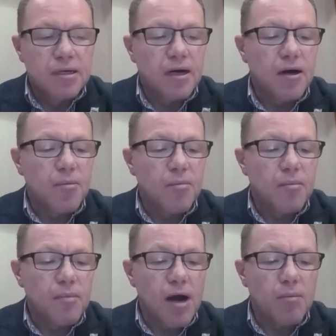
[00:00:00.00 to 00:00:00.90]

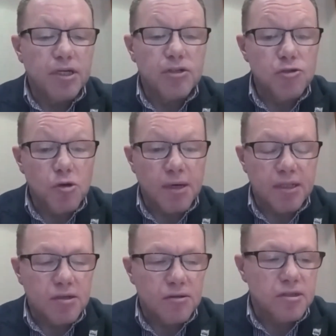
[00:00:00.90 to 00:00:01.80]
And we can talk about
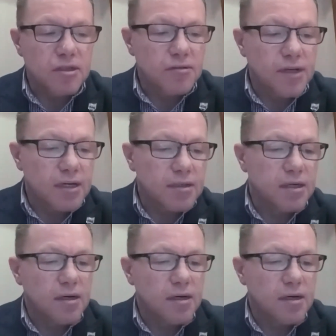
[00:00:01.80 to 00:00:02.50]
the content of that